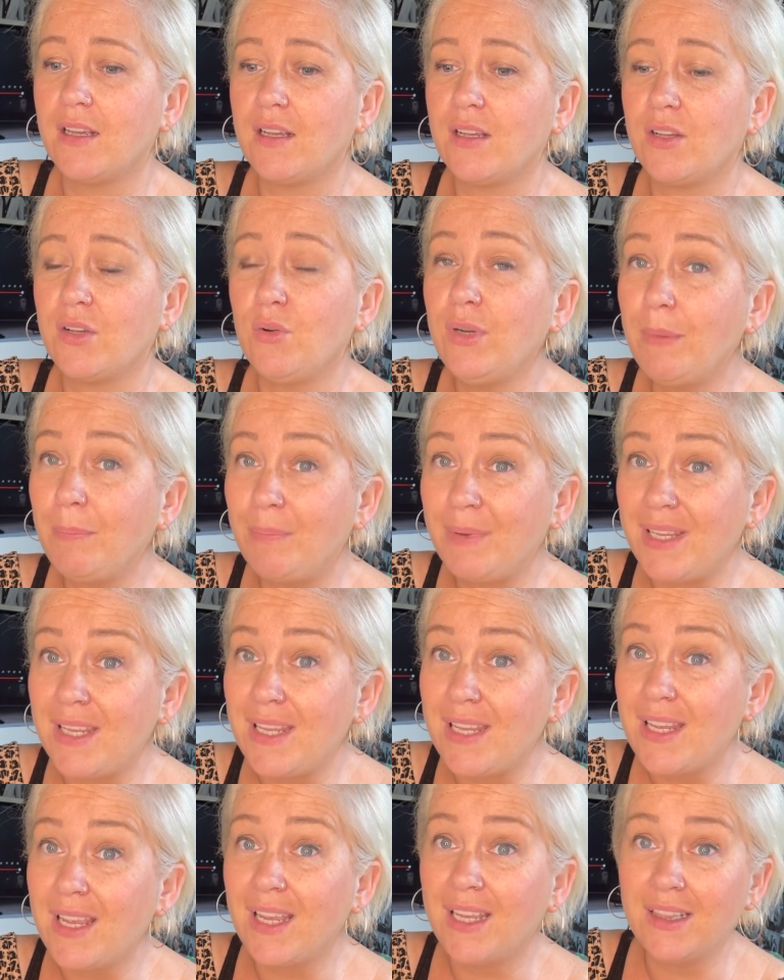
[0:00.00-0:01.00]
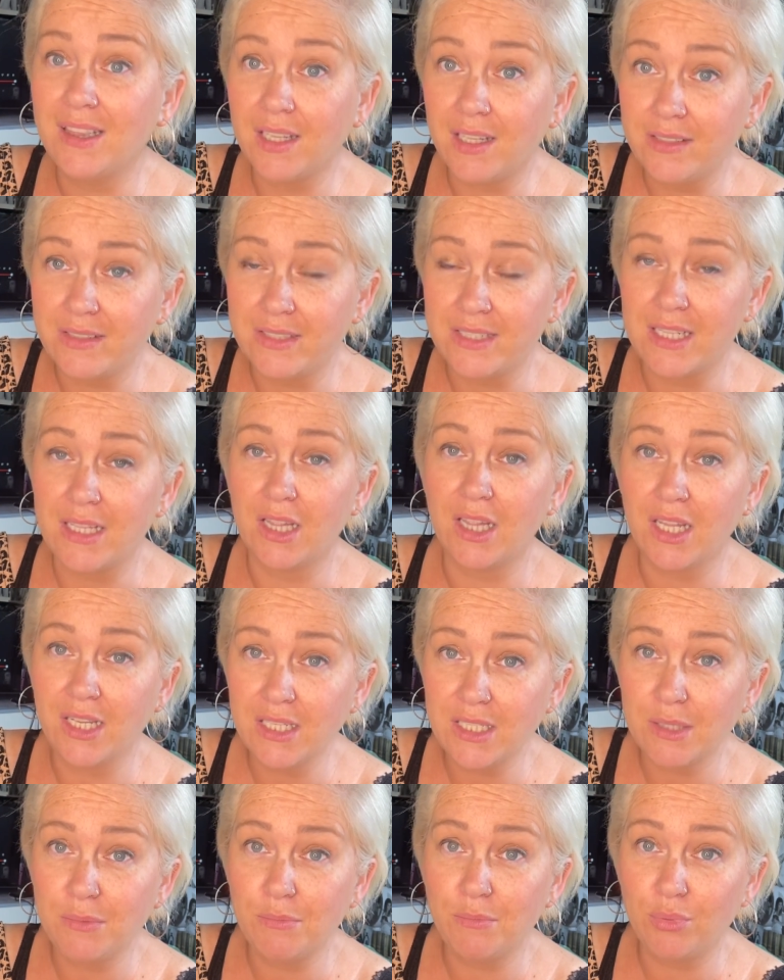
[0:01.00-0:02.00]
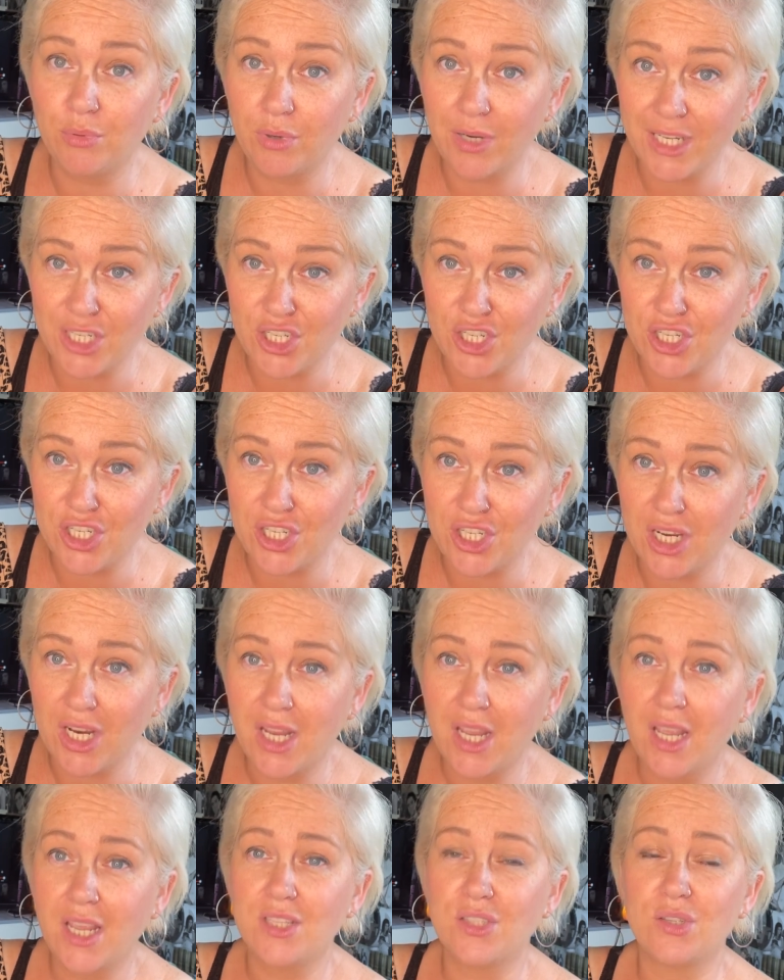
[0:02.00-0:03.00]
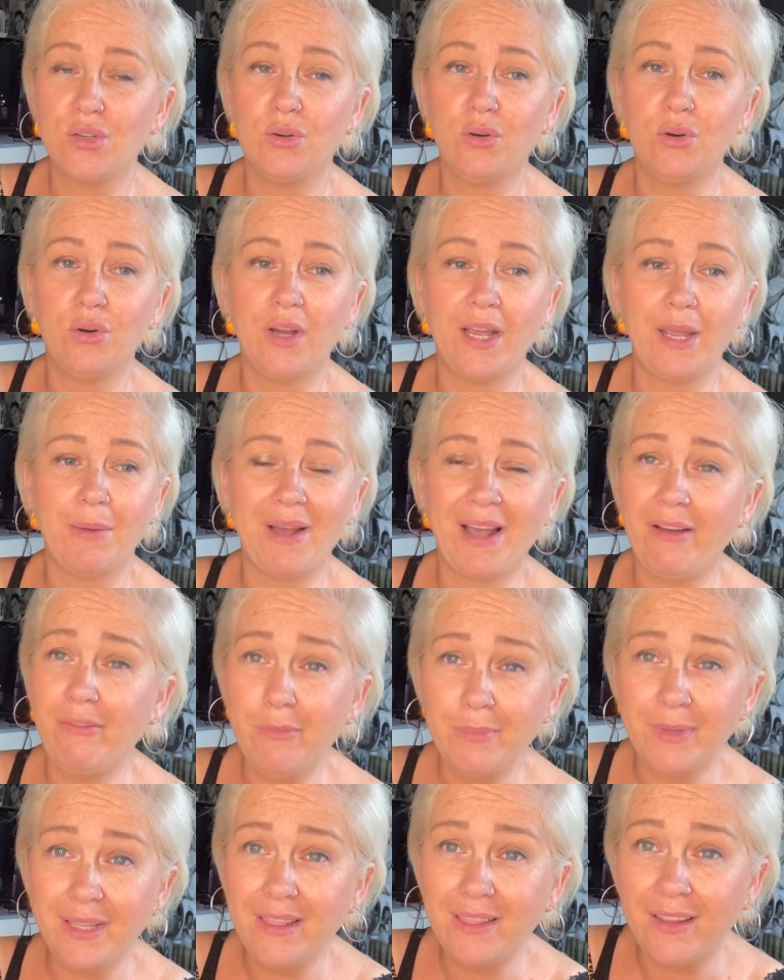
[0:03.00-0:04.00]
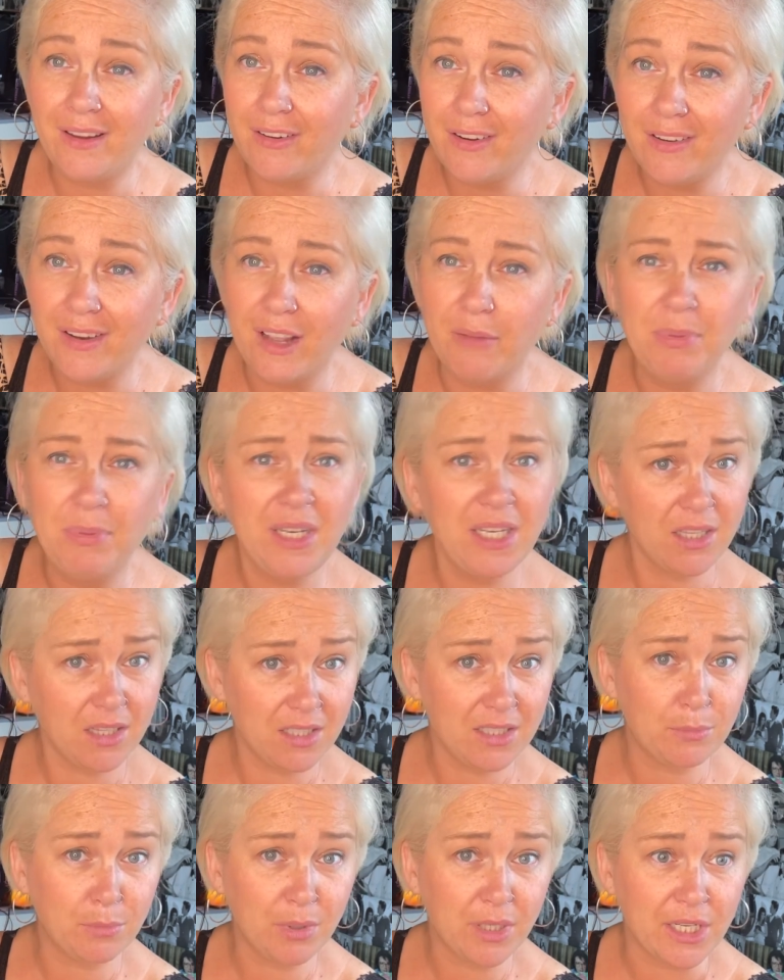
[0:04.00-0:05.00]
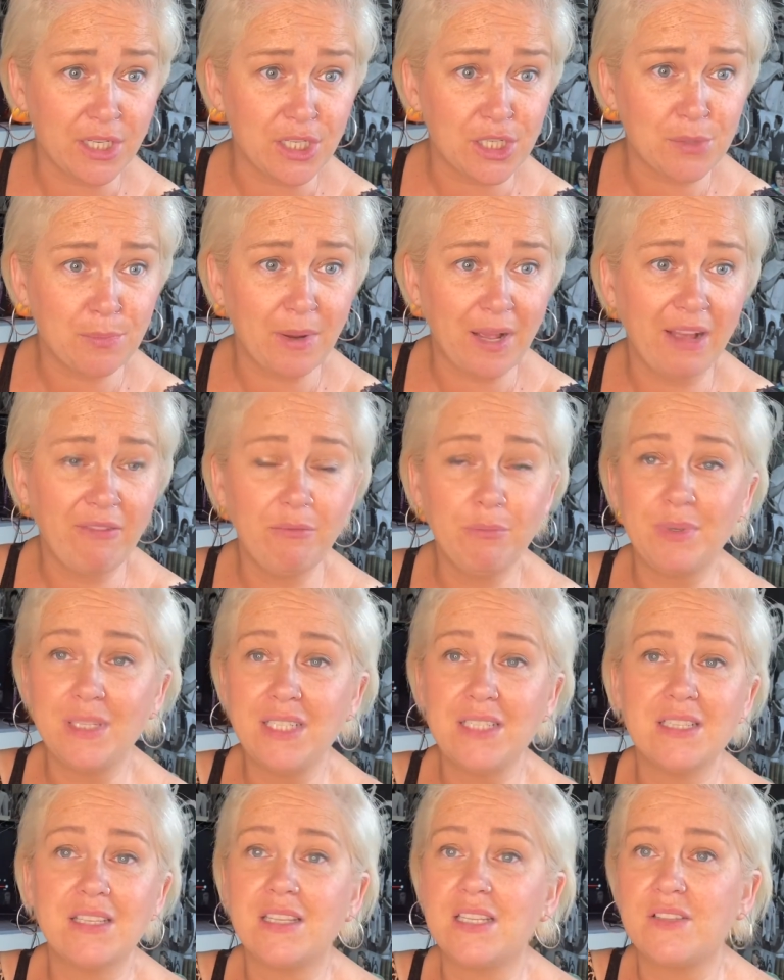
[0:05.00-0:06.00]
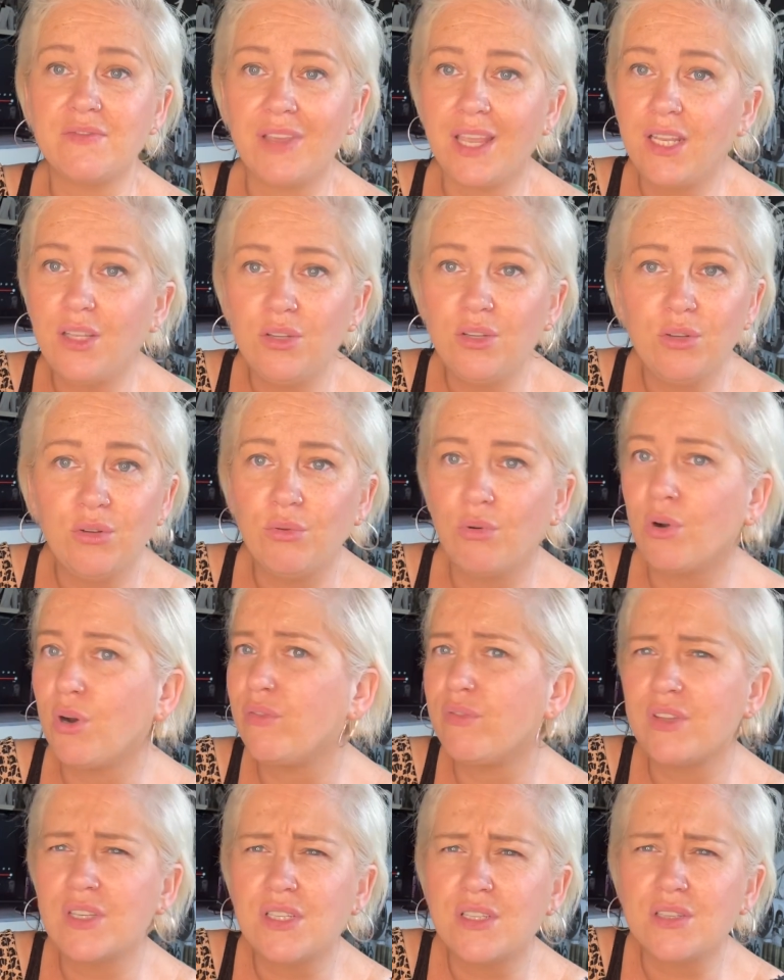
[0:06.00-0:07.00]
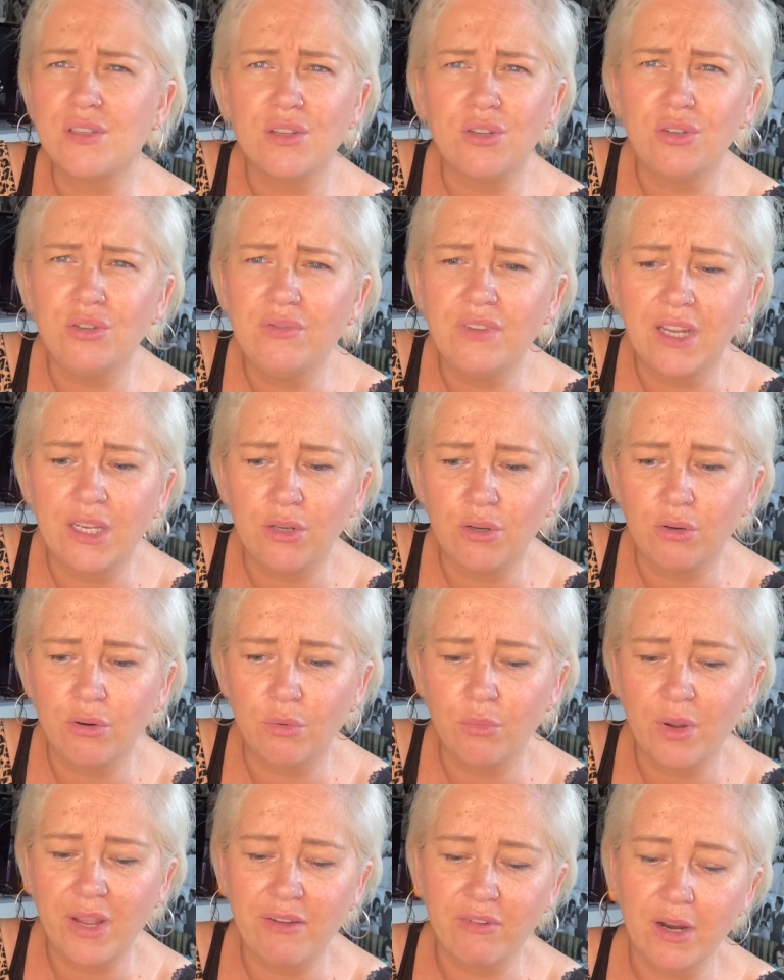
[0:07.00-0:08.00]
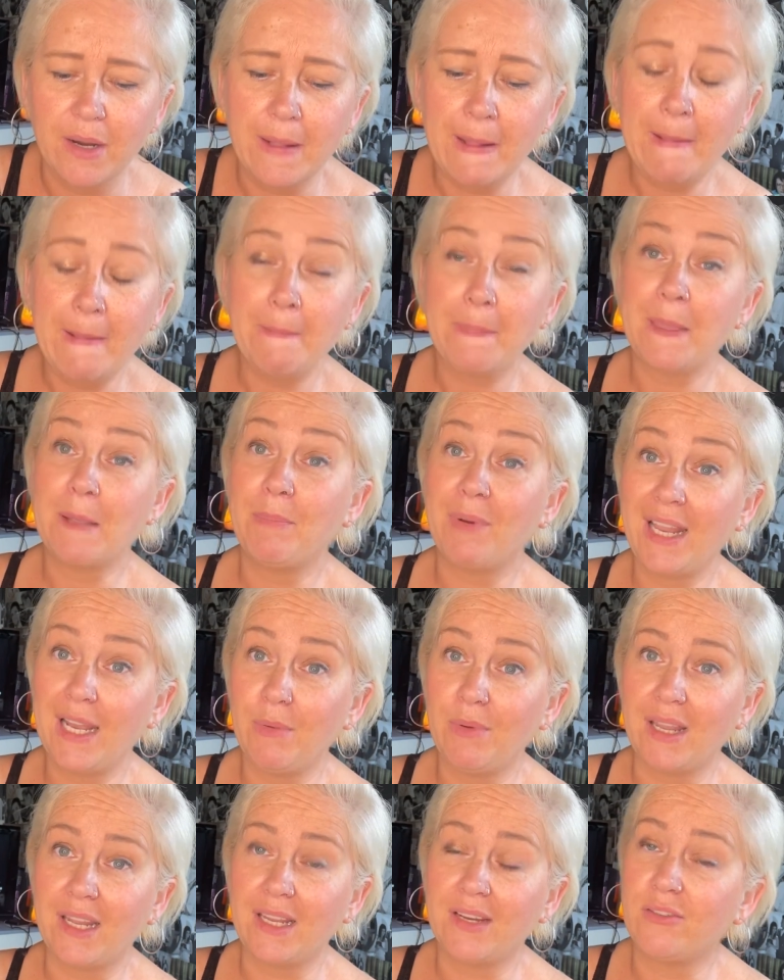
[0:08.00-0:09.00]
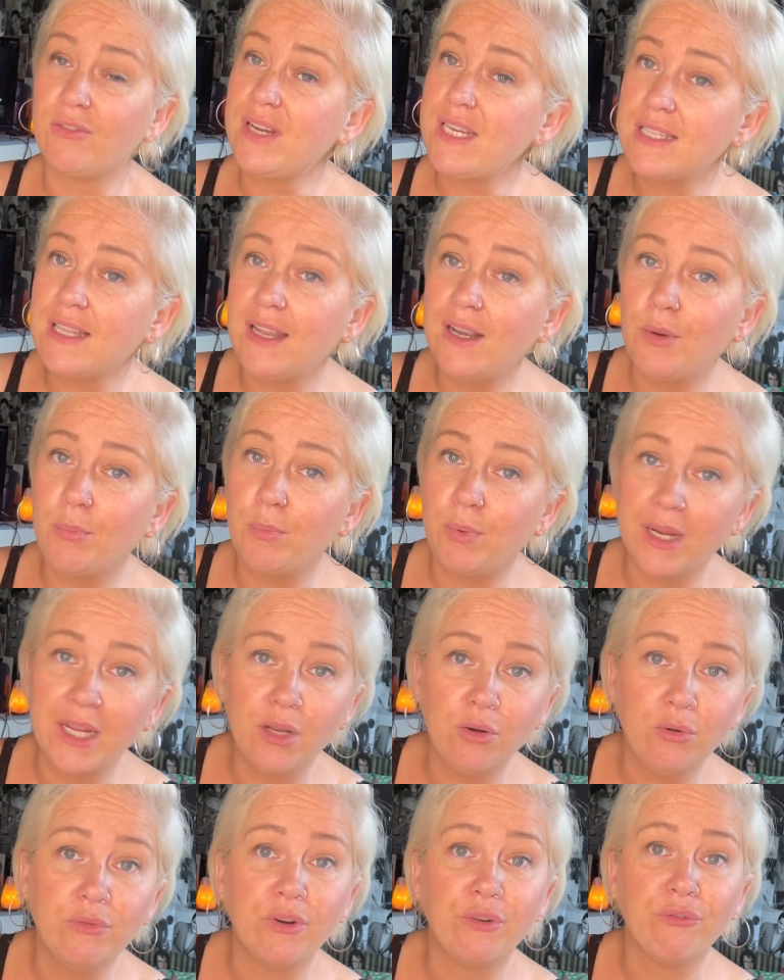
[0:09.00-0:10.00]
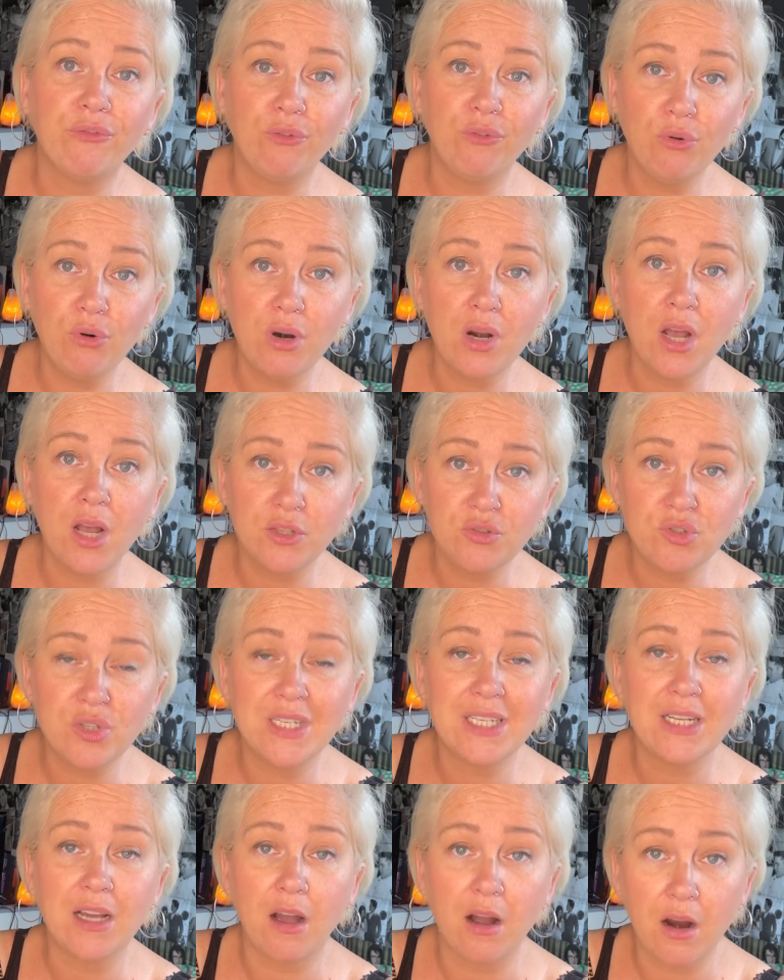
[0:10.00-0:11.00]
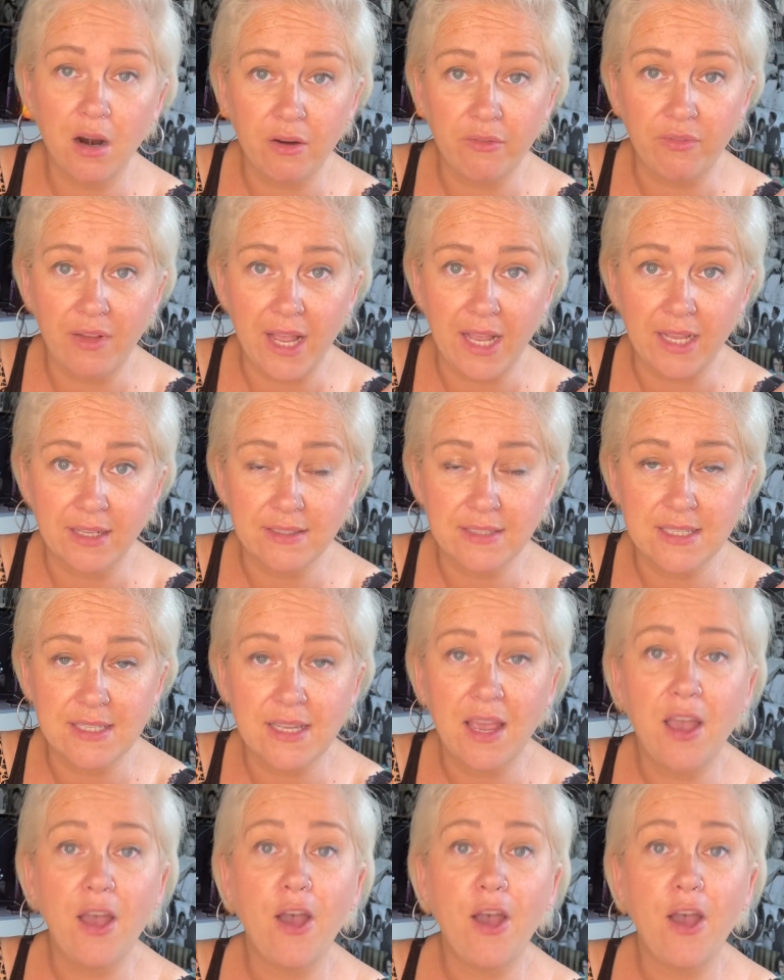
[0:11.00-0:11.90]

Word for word: going to be in London, London Bridge. So um, I haven't been there. I've been to London Bridge, but I haven't been to this venue or if this is a new venue or whatever. But anyway, Graceland are bringing over 400 artefacts